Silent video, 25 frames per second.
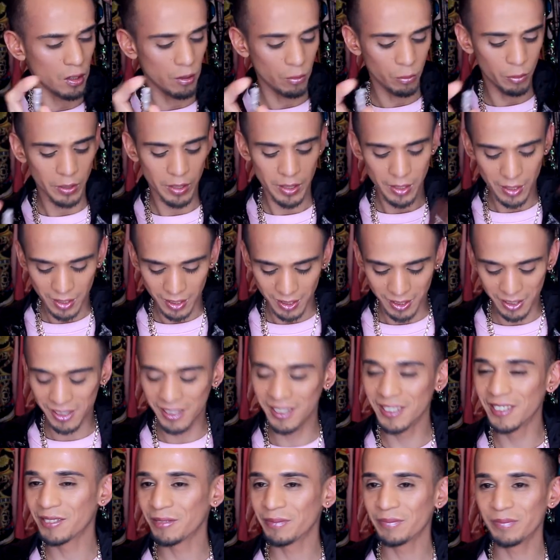we're gonna
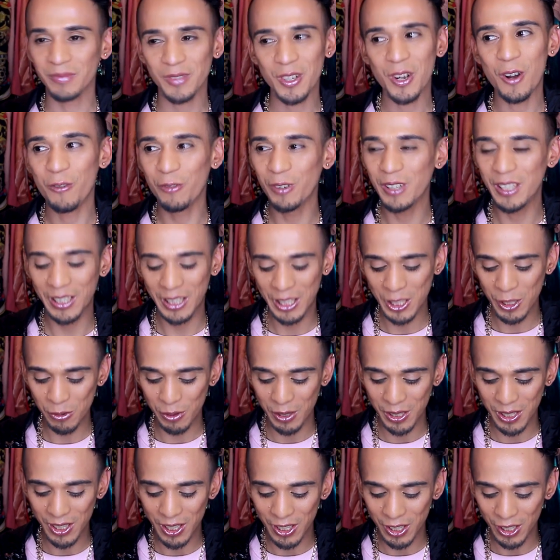hopefully this
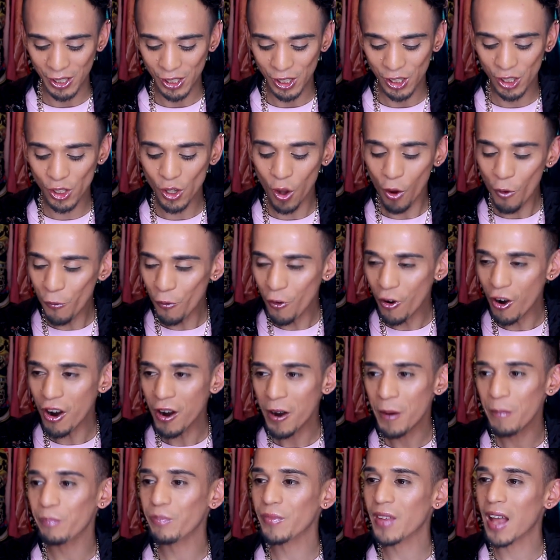one's good so
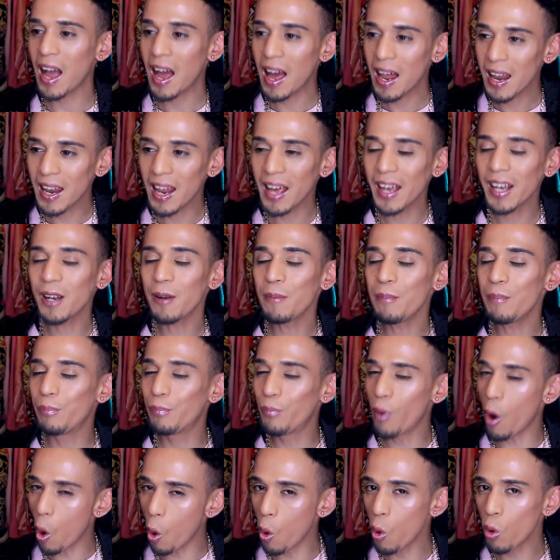far i like them
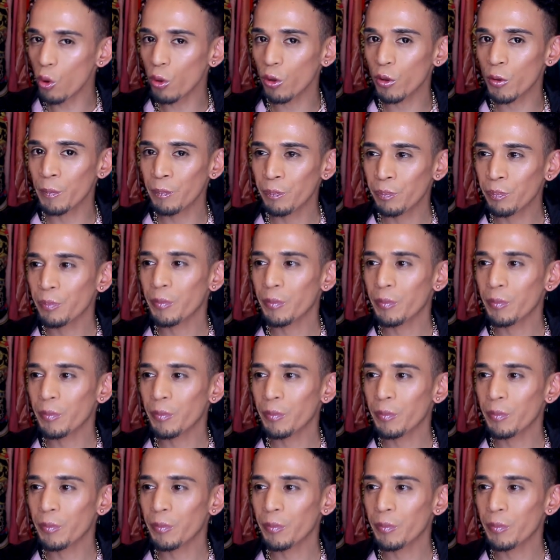both